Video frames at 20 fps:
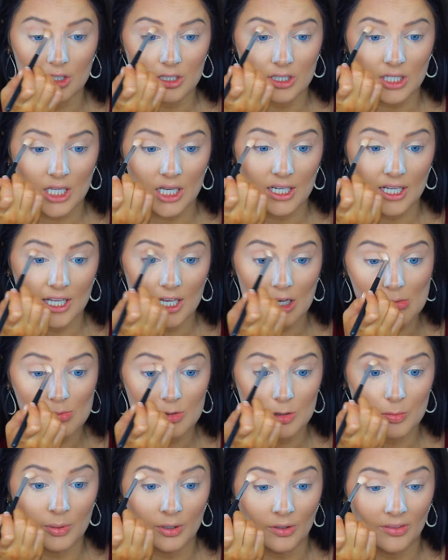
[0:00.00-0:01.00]
just kind of
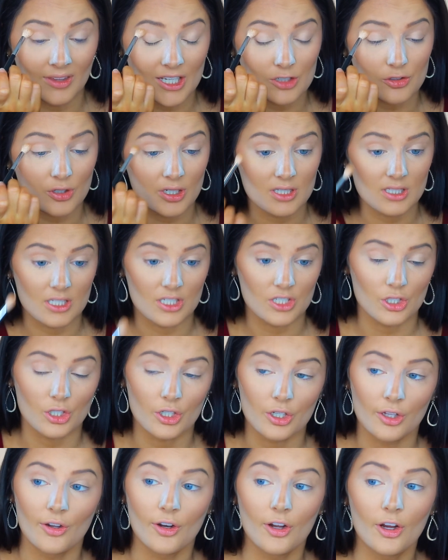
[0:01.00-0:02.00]
helps build that transition
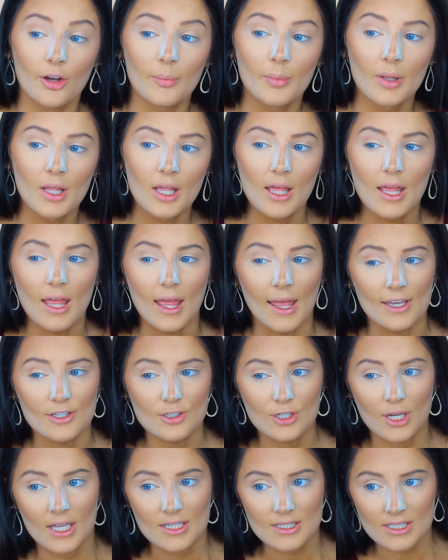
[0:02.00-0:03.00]
color up. As
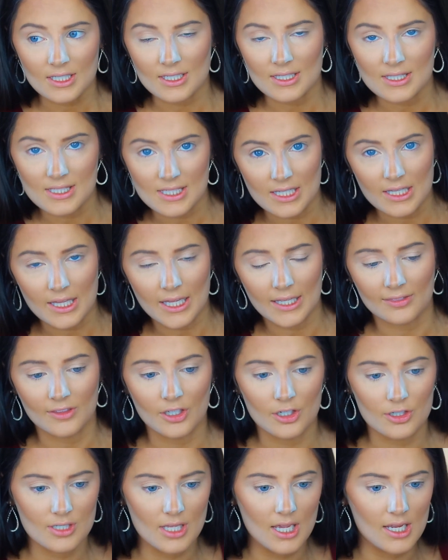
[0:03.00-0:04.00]
you guys can see, like,
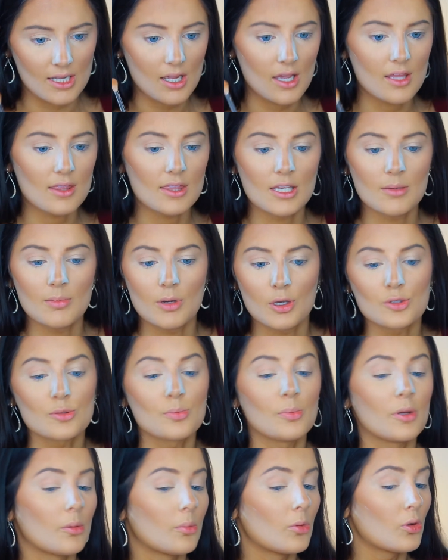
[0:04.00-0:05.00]
there's like the most
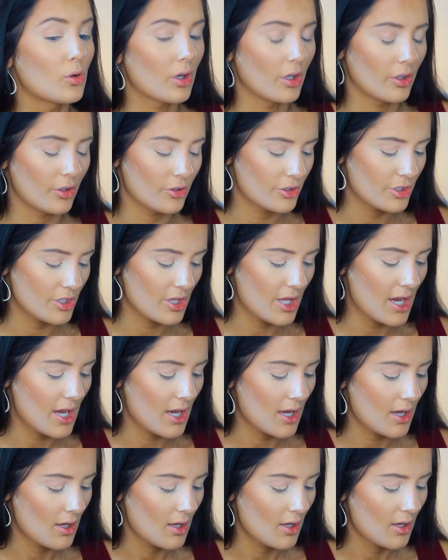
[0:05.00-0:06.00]
minimal color to
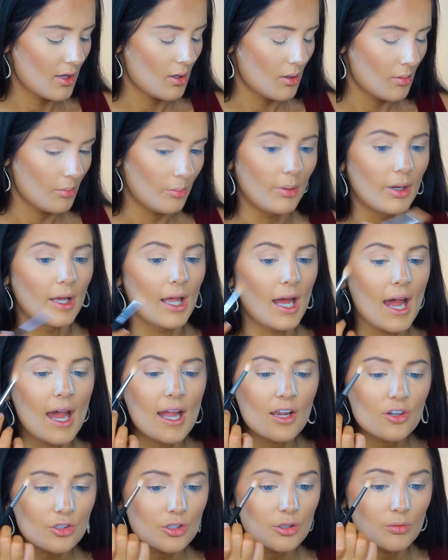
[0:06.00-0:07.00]
that. But I
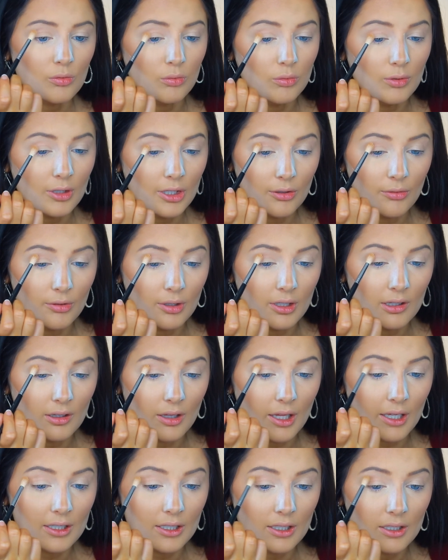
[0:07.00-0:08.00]
actually really, really
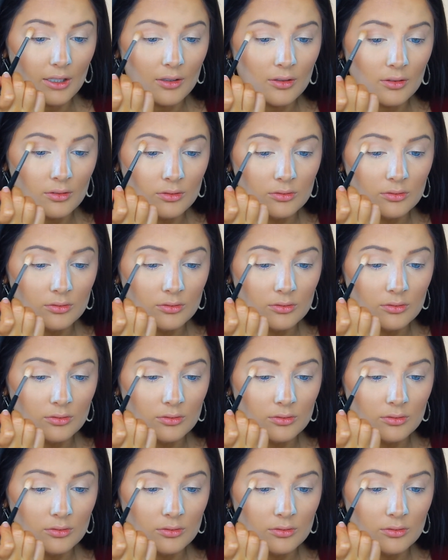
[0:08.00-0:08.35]
like it.